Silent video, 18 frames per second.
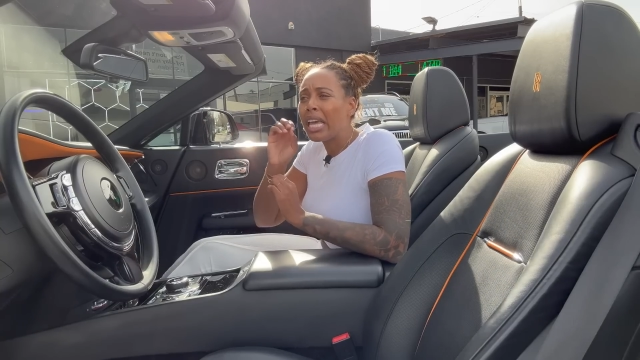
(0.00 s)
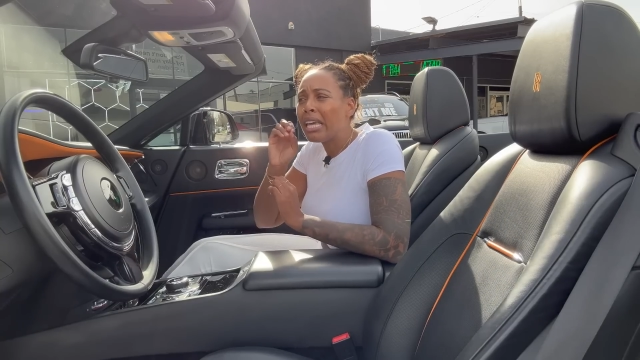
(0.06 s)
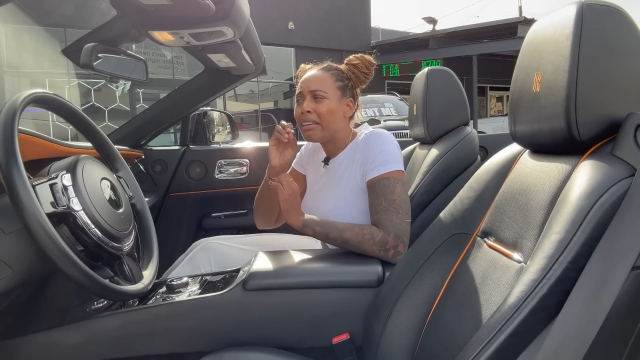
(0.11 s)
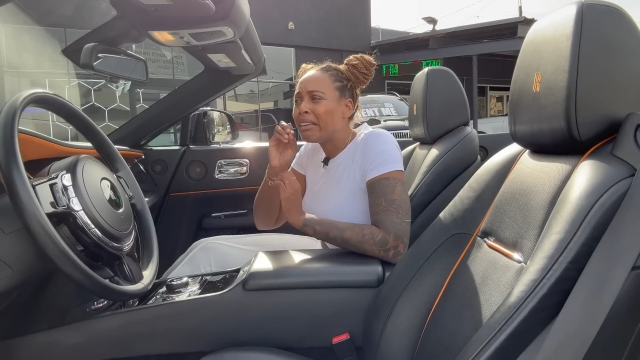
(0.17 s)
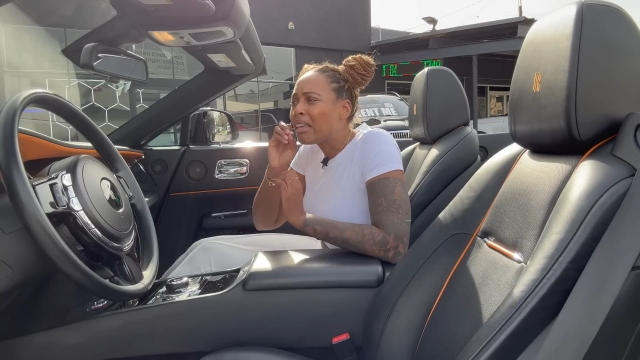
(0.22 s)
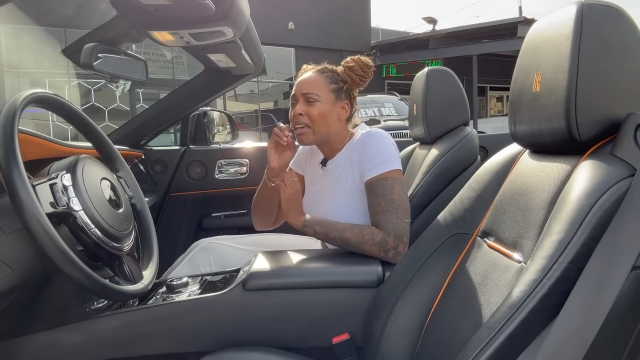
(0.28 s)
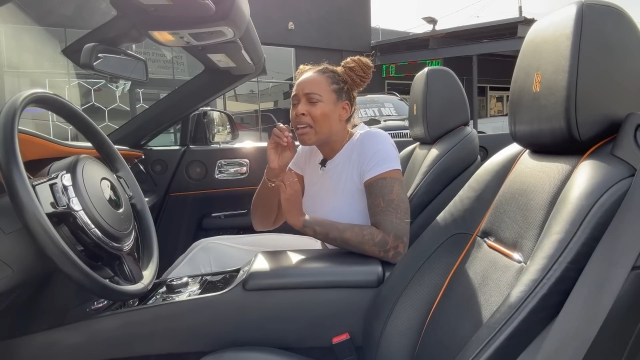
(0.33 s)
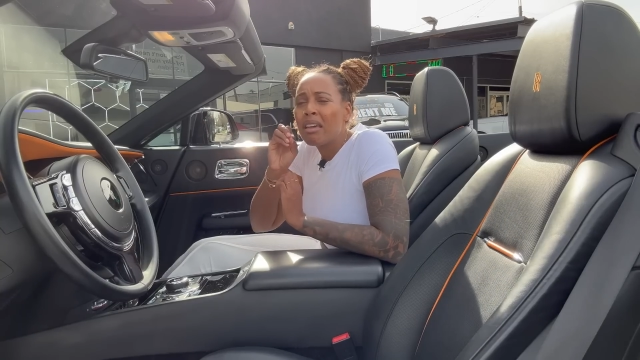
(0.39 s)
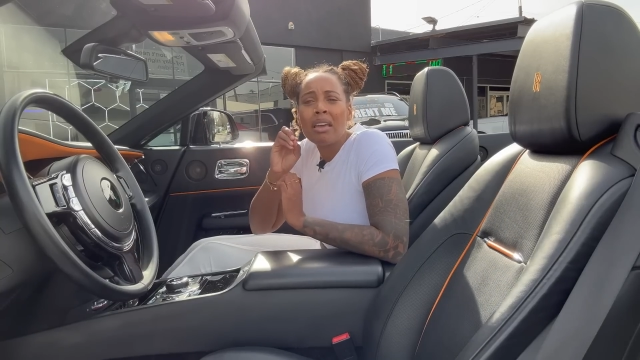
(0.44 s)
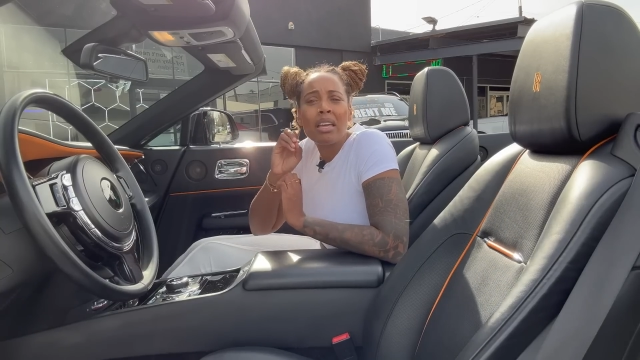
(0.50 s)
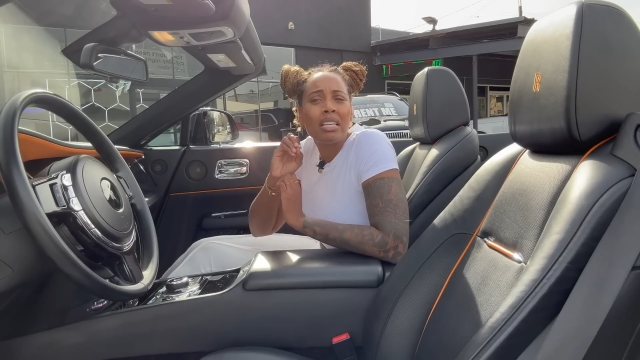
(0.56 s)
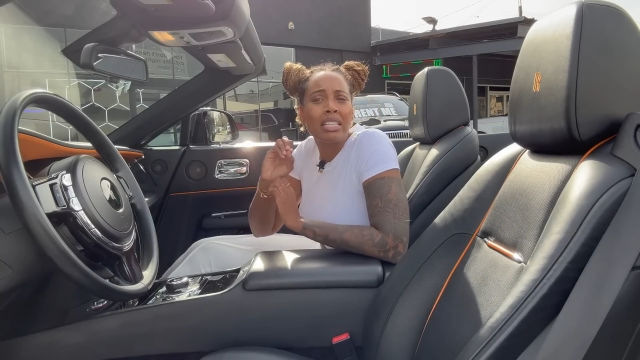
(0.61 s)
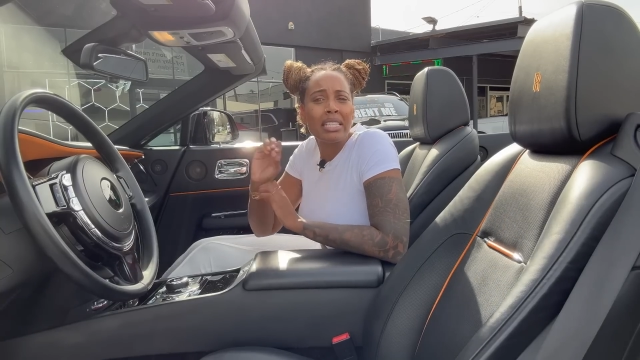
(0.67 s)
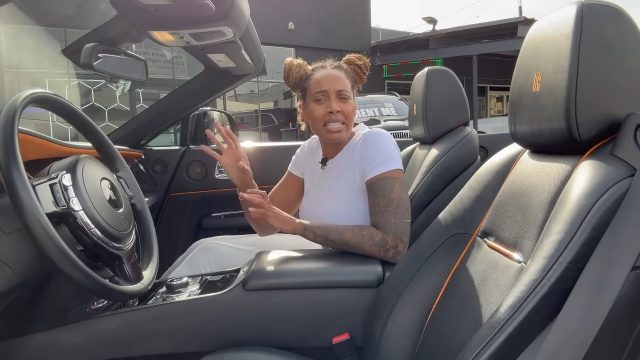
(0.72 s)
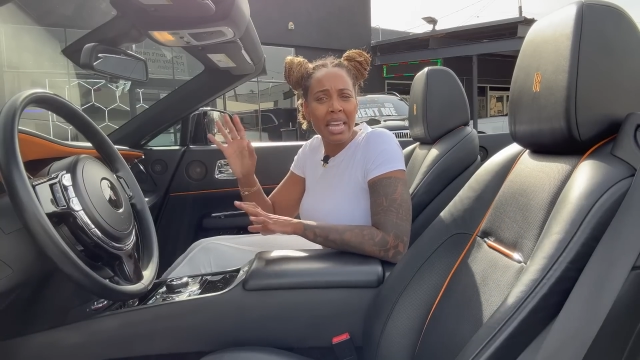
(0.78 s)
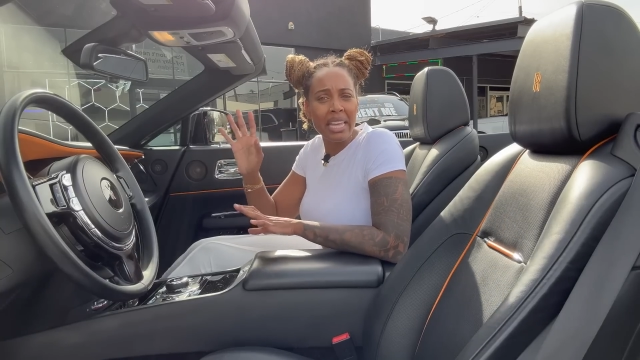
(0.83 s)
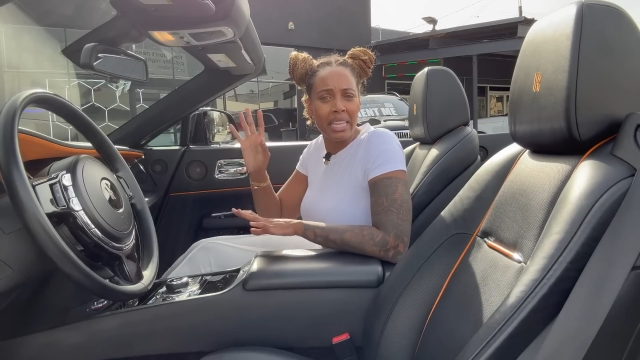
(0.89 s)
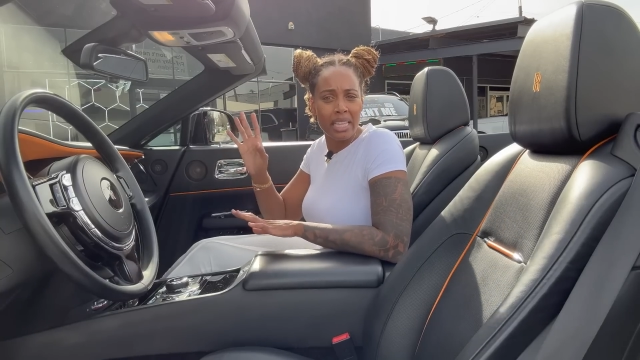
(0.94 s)
in
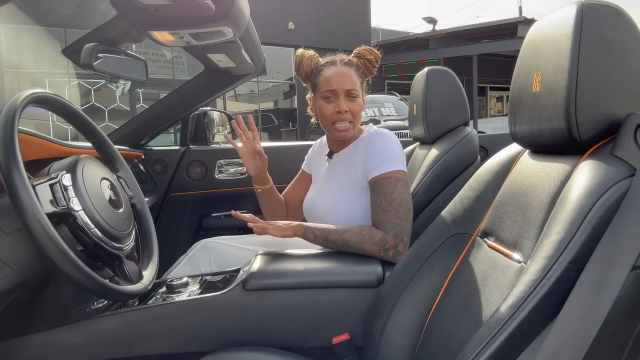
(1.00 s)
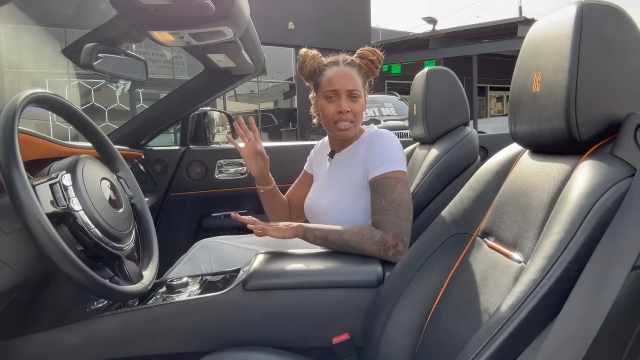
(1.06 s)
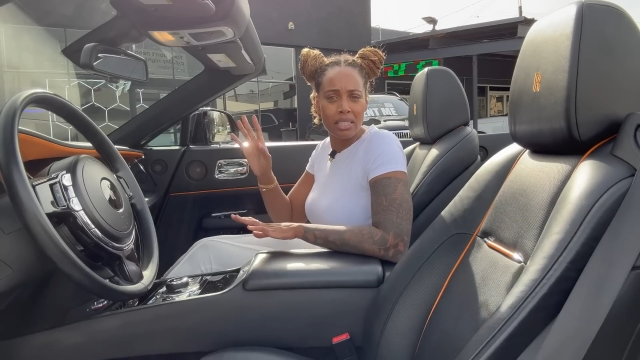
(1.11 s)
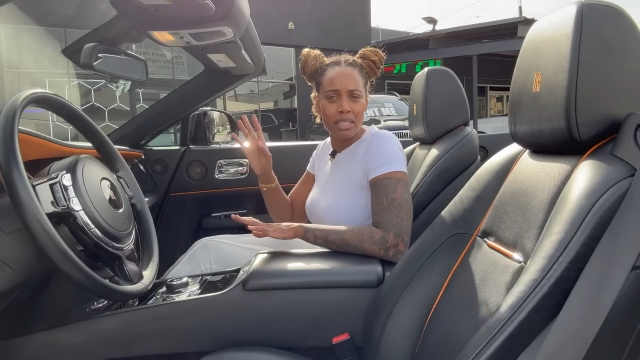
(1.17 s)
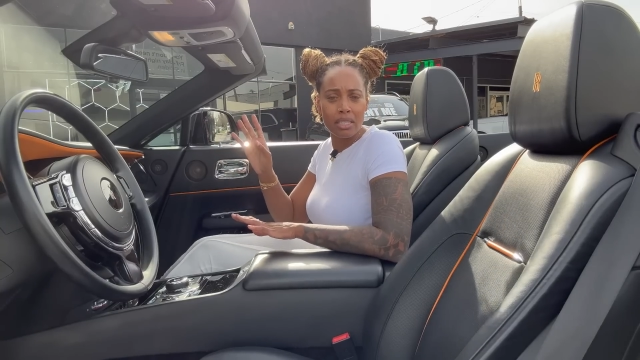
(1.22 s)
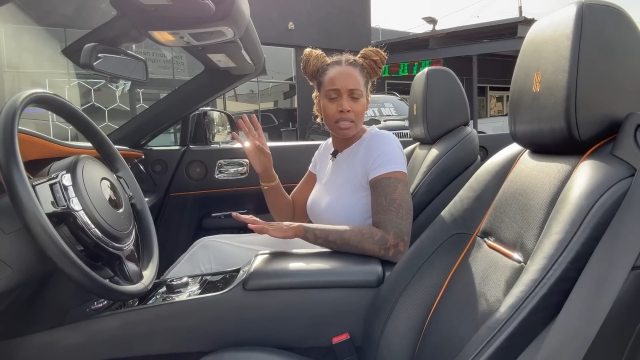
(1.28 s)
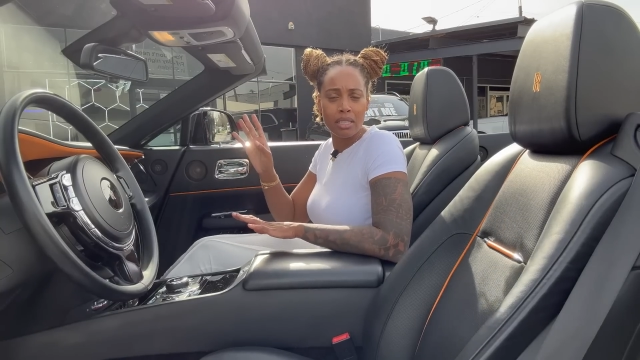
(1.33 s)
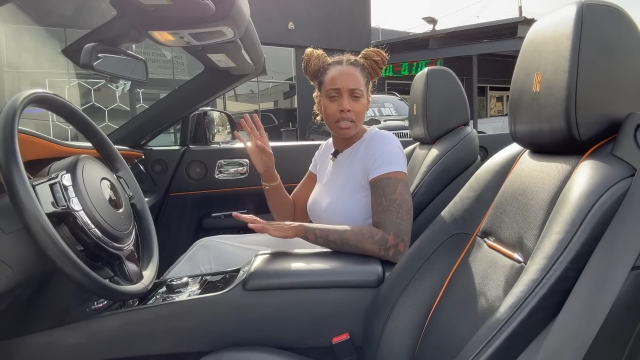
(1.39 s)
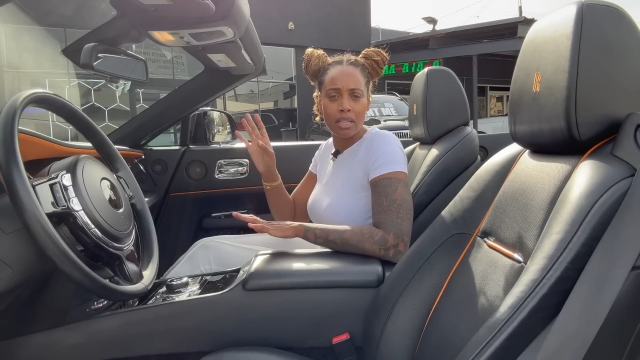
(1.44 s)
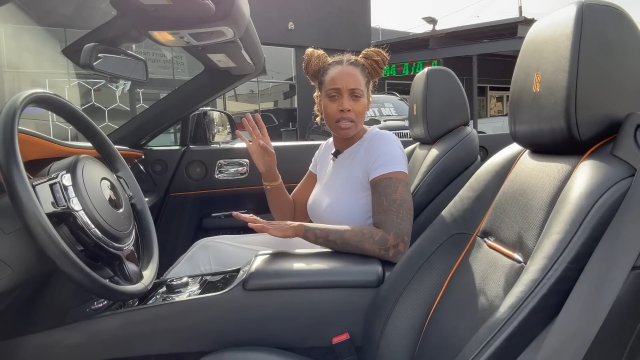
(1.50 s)
seconds.